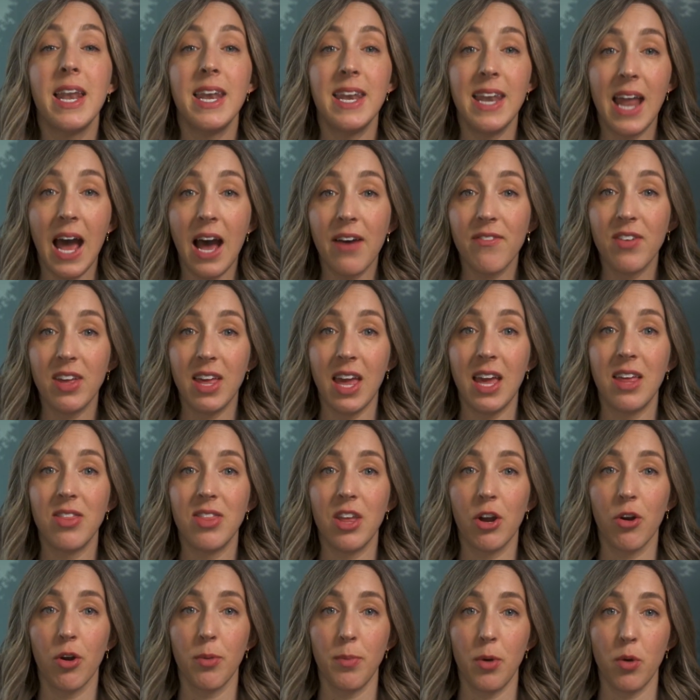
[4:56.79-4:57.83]
navigate
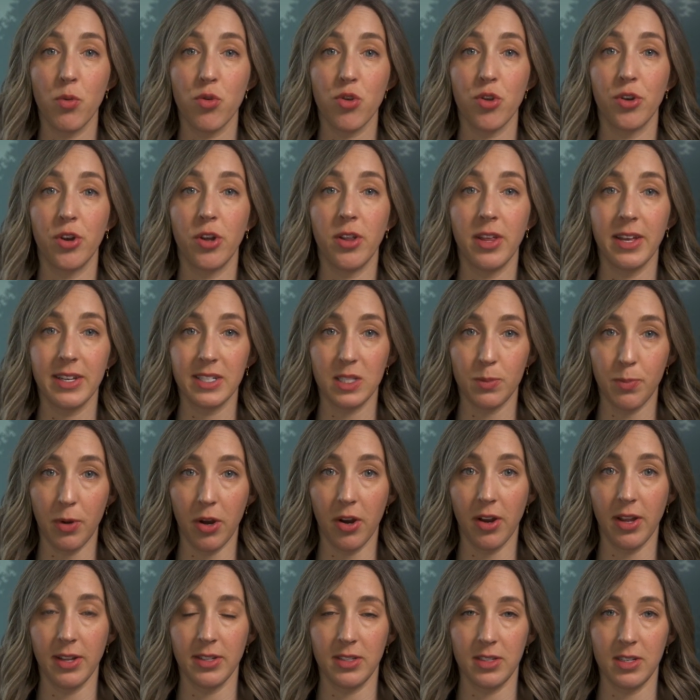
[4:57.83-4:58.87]
their emotional
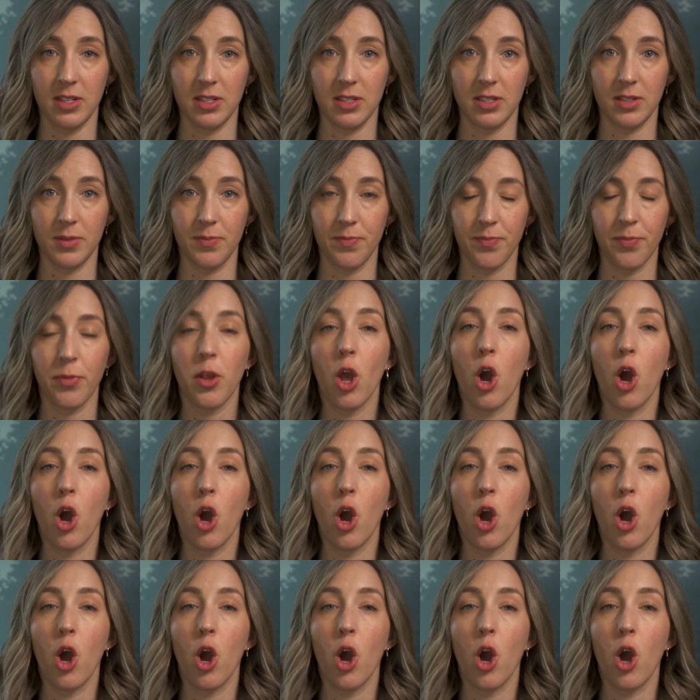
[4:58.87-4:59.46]
experiences.